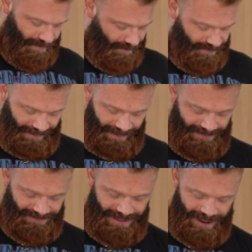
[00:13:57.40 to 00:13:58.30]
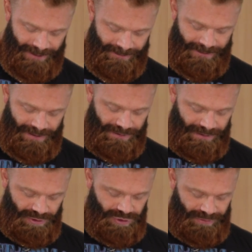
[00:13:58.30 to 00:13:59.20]
where I had the
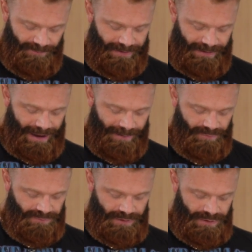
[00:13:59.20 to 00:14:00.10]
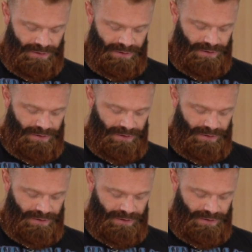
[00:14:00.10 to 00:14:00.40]
luxury of being able to,